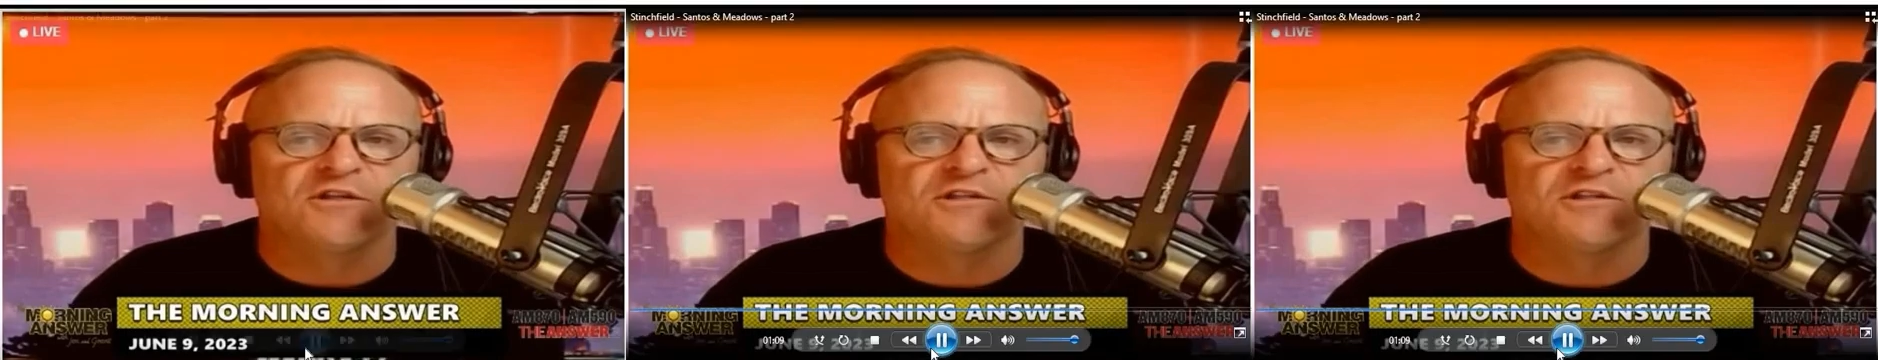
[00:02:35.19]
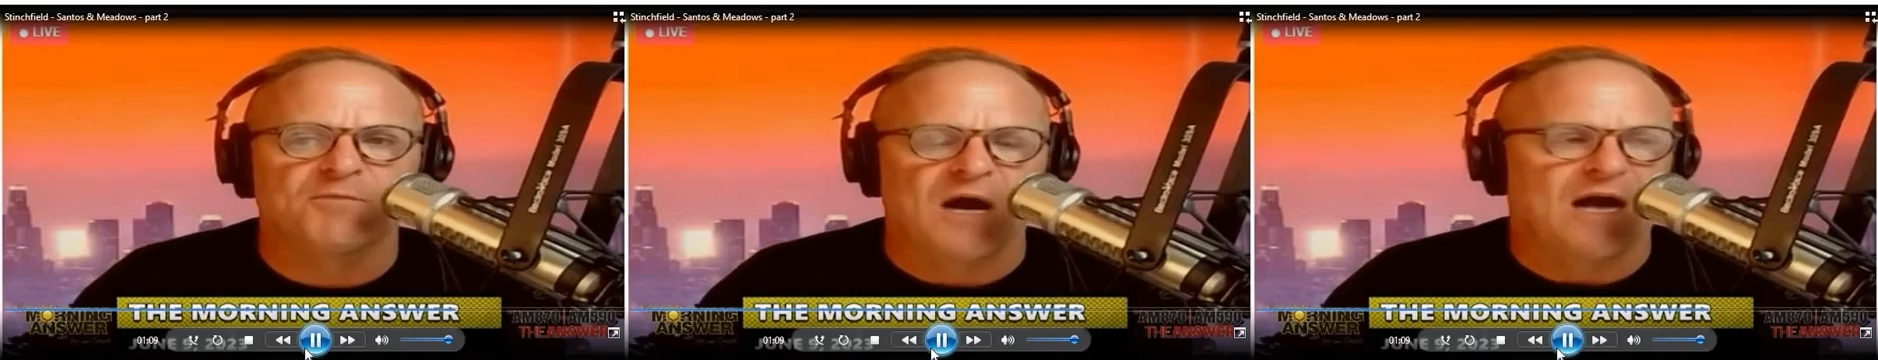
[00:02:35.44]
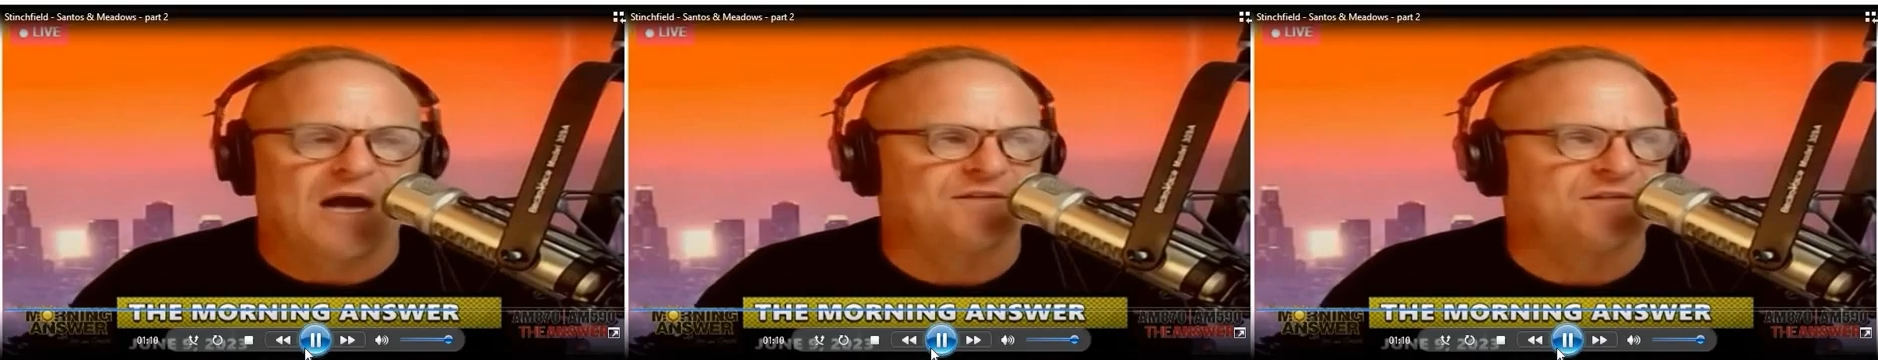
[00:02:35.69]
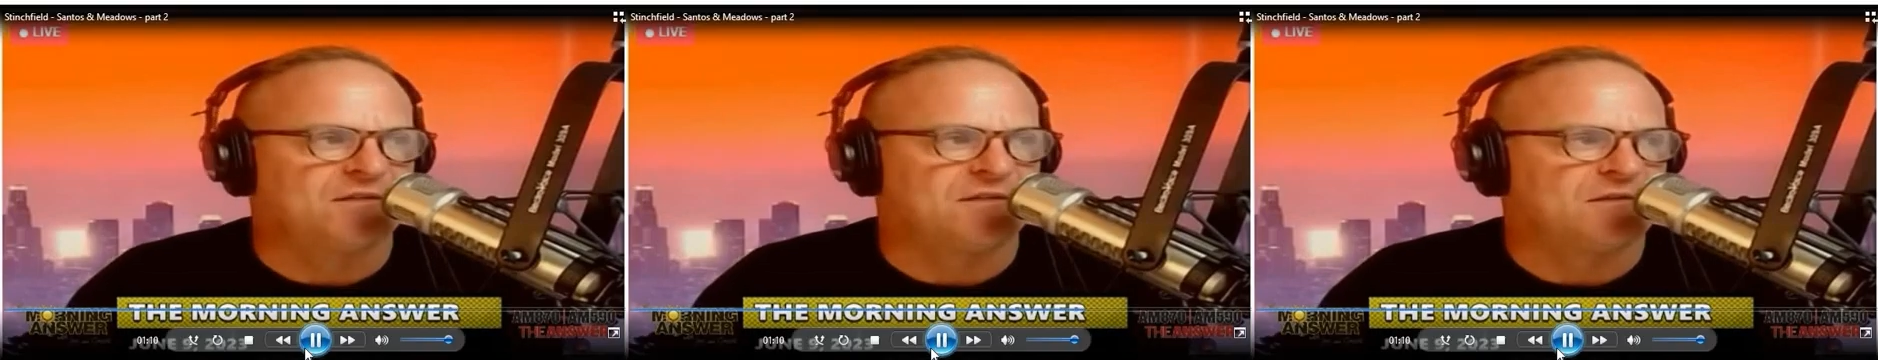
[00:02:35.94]

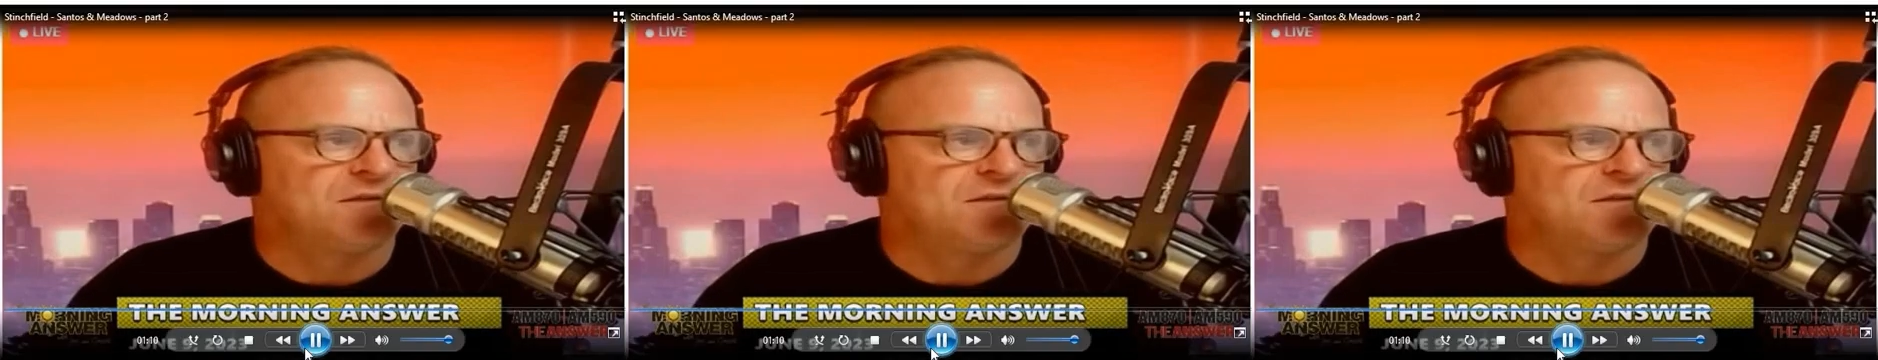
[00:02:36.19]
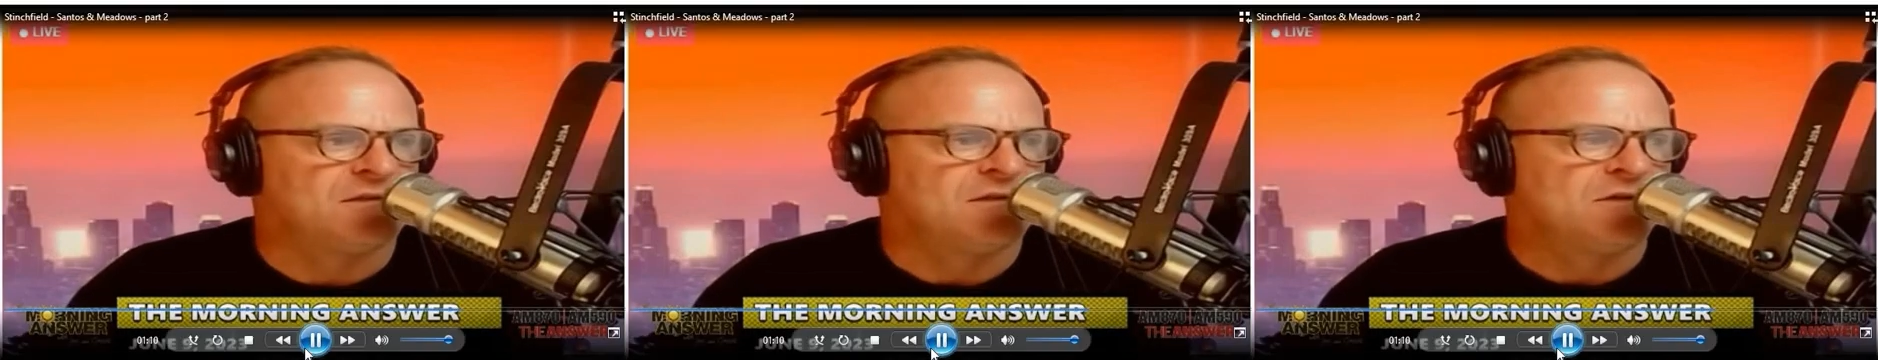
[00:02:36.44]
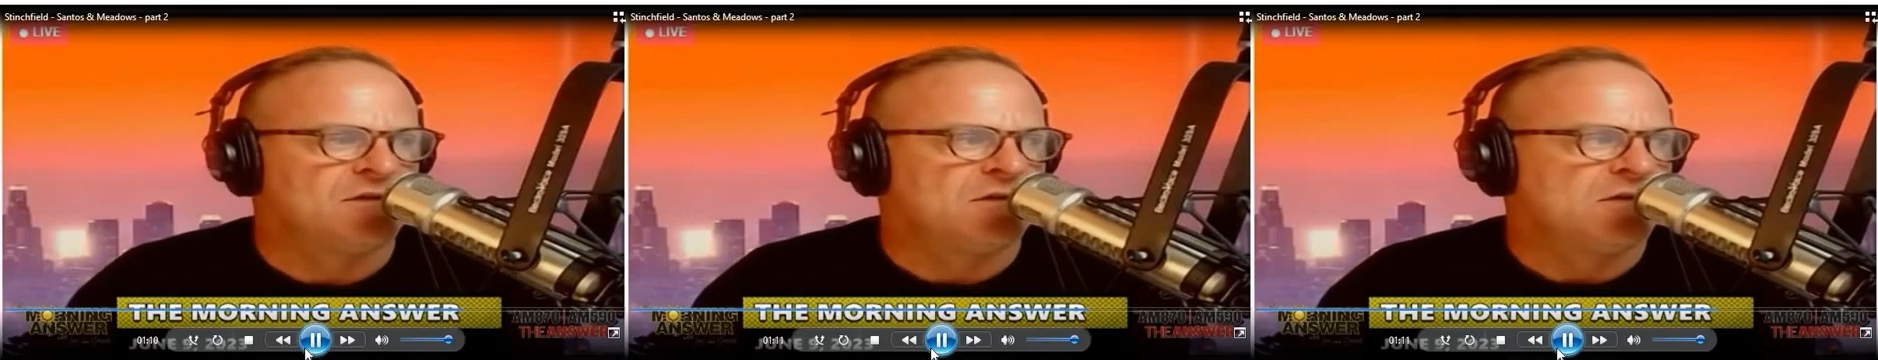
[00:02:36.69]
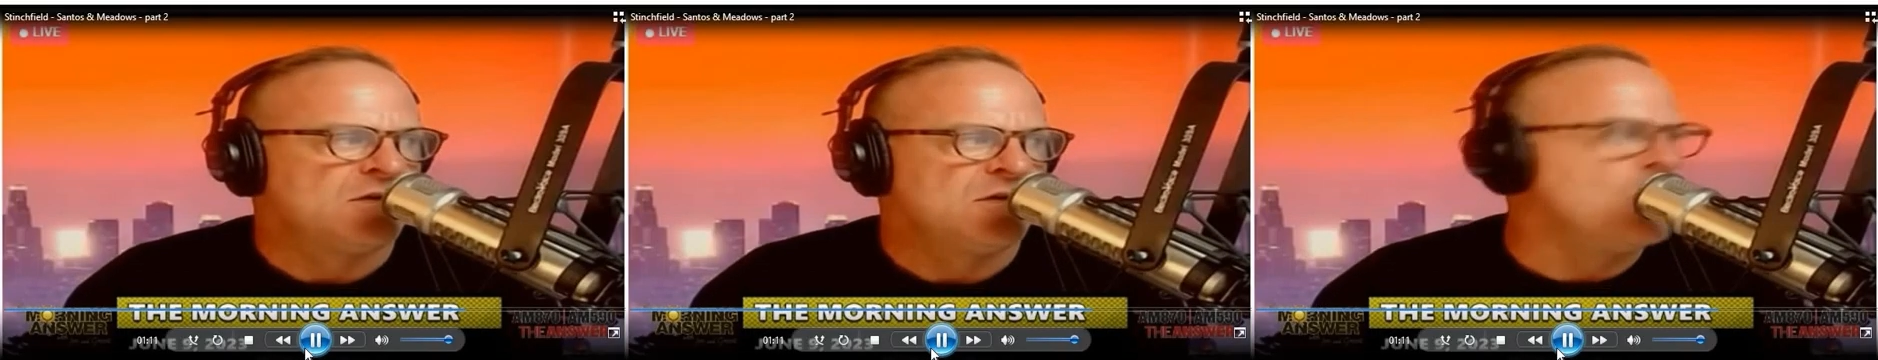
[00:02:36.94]
surprised.
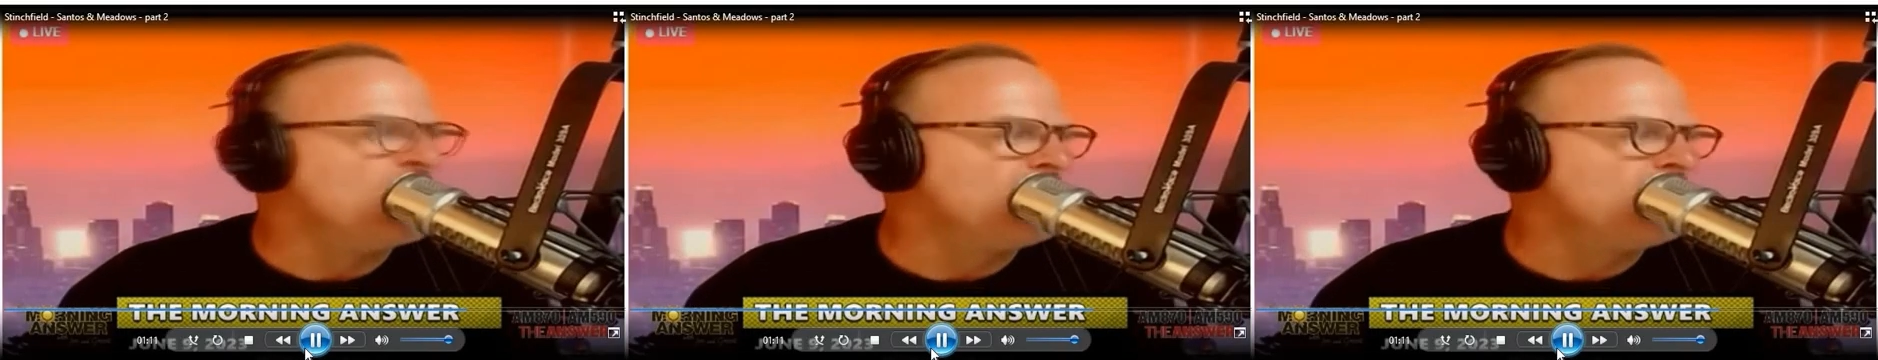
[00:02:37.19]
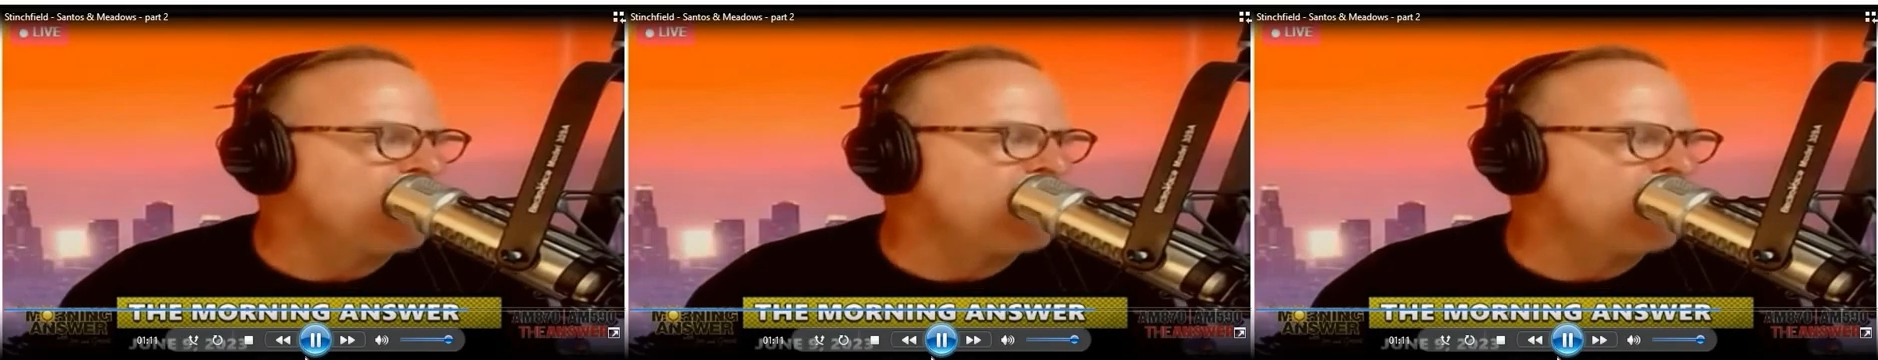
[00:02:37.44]
Would Mark